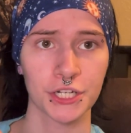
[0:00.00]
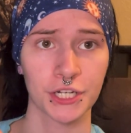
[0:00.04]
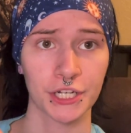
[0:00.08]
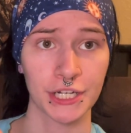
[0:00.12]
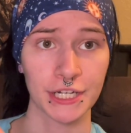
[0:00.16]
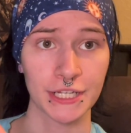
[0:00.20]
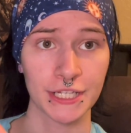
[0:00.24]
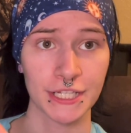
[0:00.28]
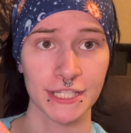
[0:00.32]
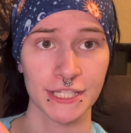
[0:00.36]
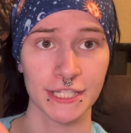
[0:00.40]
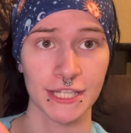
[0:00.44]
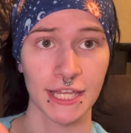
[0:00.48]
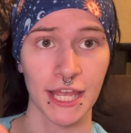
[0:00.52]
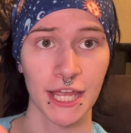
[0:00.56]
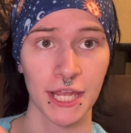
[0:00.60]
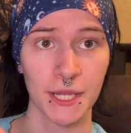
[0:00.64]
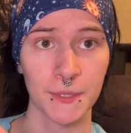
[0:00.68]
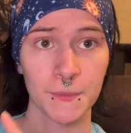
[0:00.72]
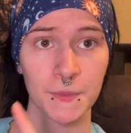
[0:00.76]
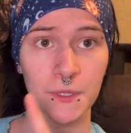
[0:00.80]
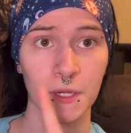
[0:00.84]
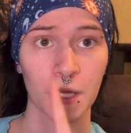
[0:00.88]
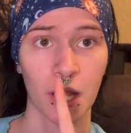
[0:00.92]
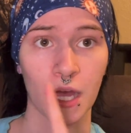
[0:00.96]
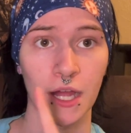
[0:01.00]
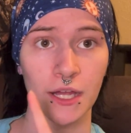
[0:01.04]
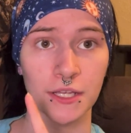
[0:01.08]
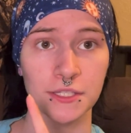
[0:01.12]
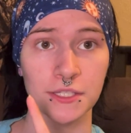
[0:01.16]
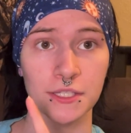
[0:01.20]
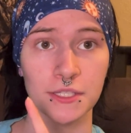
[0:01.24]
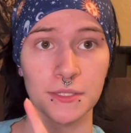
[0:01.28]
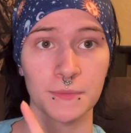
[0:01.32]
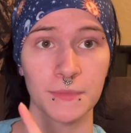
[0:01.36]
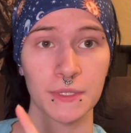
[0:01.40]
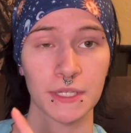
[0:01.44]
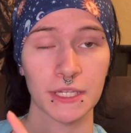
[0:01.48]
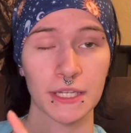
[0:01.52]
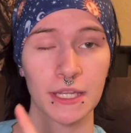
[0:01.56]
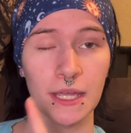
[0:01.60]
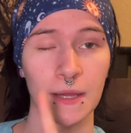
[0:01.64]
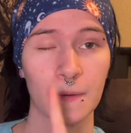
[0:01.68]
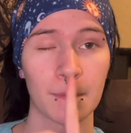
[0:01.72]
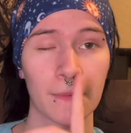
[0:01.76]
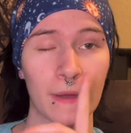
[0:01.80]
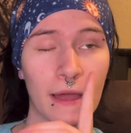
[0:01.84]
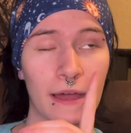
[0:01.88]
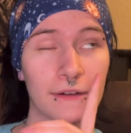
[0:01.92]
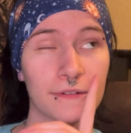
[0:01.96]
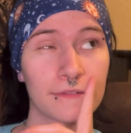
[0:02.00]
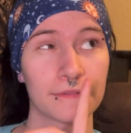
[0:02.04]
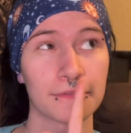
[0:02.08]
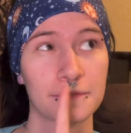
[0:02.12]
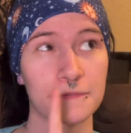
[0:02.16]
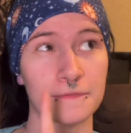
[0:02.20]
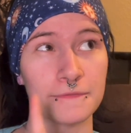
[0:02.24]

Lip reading: green slime cost me about